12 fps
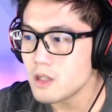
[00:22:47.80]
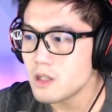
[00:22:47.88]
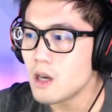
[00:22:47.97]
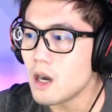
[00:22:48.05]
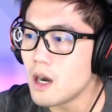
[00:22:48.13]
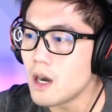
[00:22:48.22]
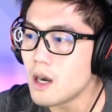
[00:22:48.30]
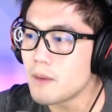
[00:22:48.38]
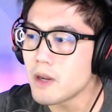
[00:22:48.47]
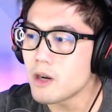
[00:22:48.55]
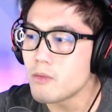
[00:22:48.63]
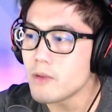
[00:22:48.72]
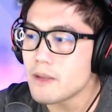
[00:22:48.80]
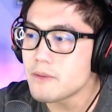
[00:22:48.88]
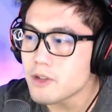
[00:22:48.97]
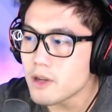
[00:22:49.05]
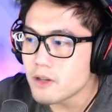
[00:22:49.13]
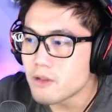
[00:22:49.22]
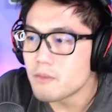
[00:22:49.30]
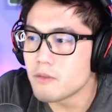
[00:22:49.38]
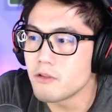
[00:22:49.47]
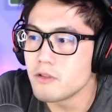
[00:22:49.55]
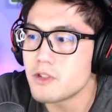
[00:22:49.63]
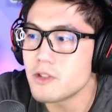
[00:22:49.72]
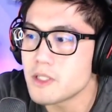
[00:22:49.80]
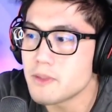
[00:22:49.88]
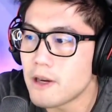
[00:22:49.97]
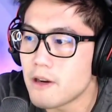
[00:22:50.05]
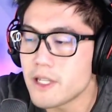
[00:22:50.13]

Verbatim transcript: uh, I'm not a weeb, so I don't know what Boruto is about.